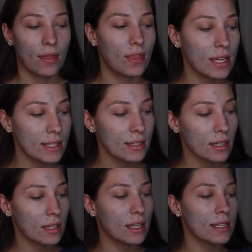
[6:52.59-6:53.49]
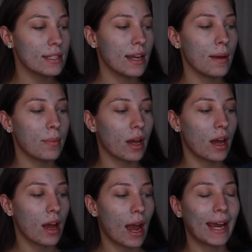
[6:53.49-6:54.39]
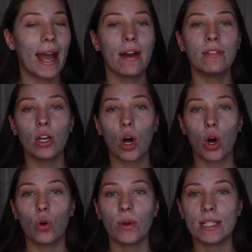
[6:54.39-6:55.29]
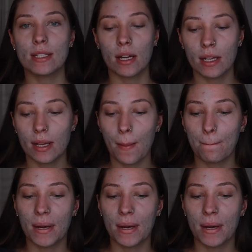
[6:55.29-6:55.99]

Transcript: this this step, I haven't always done it,